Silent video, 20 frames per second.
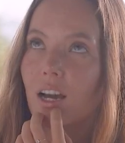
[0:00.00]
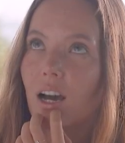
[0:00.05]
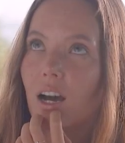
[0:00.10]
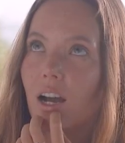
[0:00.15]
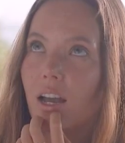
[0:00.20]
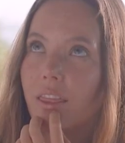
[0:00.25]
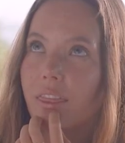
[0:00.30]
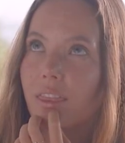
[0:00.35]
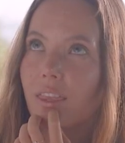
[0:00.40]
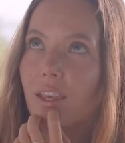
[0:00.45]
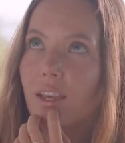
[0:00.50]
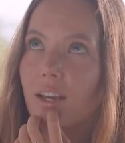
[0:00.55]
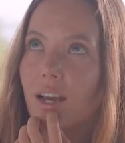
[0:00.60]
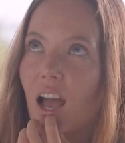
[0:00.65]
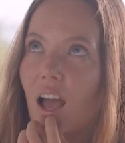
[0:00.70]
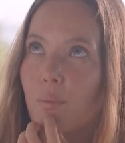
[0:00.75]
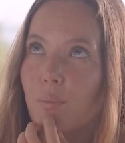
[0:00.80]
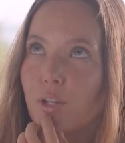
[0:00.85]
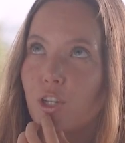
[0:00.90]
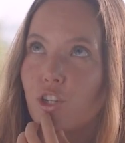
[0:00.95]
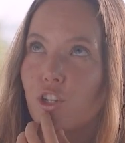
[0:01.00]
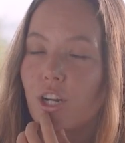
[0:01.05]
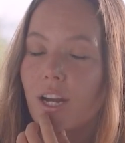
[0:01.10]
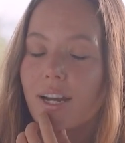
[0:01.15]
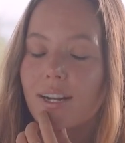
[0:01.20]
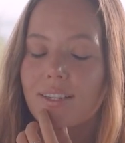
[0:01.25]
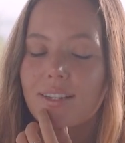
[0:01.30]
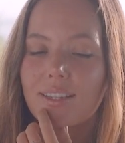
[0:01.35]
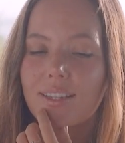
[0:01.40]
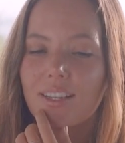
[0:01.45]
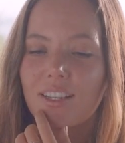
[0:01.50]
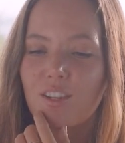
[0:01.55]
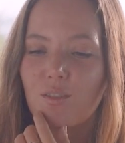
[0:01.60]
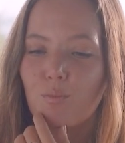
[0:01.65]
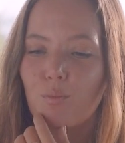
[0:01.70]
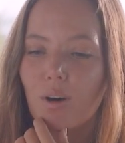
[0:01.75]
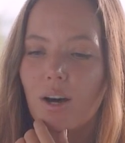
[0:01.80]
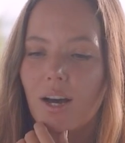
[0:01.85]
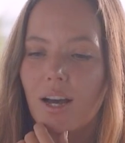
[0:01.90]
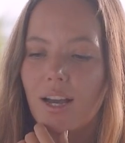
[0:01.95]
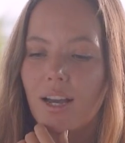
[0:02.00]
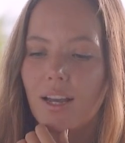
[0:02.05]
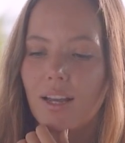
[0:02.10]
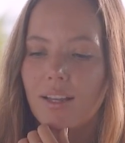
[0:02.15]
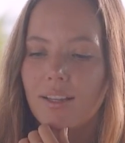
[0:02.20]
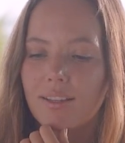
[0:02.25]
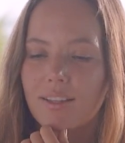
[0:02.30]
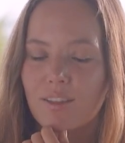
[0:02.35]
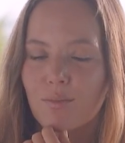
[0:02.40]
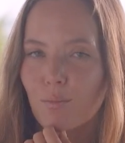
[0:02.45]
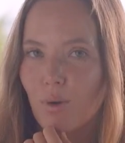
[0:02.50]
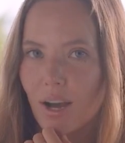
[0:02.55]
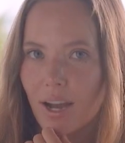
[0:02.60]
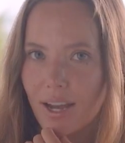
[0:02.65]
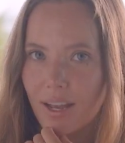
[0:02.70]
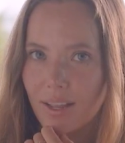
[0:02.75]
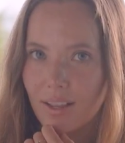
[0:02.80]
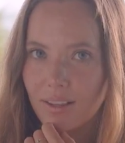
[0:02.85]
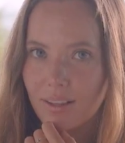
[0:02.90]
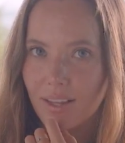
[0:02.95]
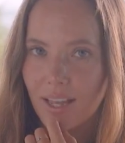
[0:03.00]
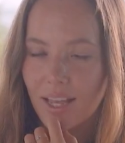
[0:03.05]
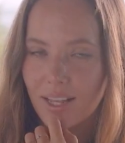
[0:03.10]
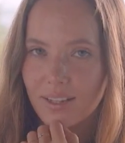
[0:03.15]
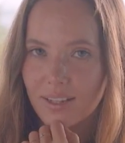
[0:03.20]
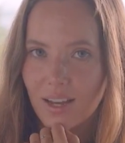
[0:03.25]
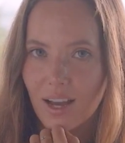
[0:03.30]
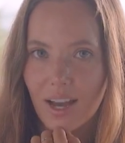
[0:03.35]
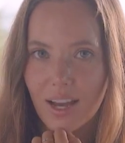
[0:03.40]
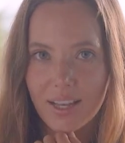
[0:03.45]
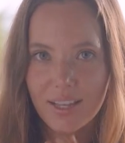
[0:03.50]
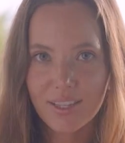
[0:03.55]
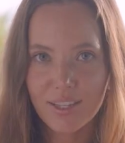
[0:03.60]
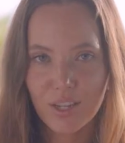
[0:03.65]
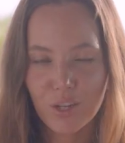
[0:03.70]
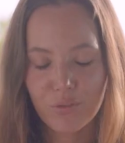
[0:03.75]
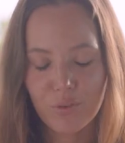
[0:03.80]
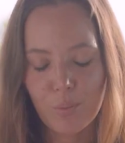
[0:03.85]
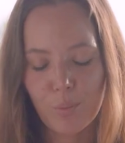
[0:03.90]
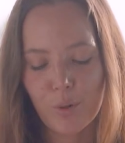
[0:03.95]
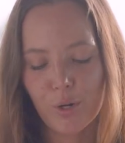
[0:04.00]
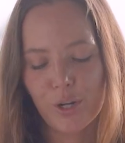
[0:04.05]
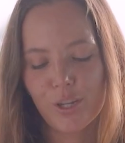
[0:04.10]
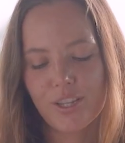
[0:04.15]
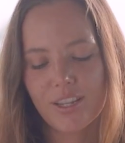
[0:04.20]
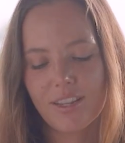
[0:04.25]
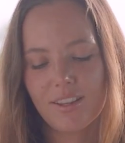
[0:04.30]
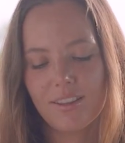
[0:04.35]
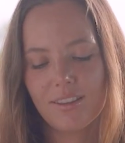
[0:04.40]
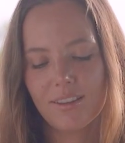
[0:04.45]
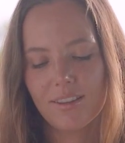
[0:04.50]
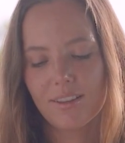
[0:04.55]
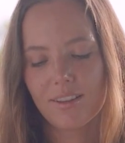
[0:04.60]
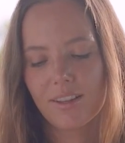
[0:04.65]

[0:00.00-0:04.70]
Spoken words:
I think I'm attracted by smile and eyes of a person.